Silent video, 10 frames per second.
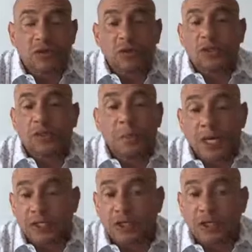some
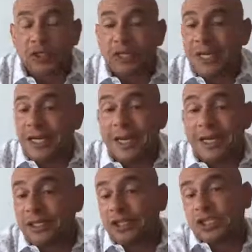buskers, and
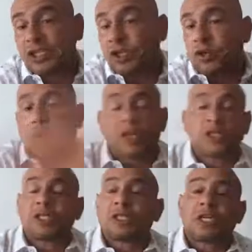this is just a cross. It's like a